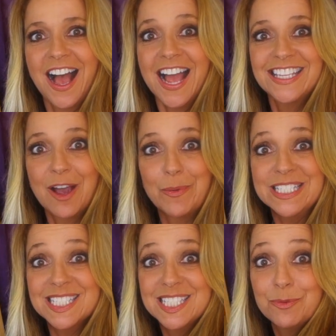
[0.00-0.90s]
I can't
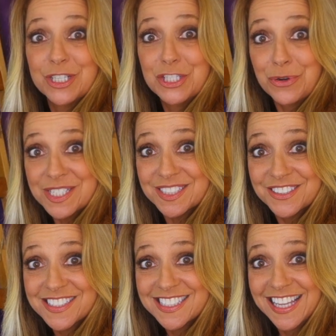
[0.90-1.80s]
wait to see what yours
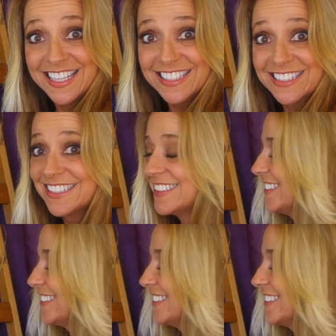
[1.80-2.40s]
looks like.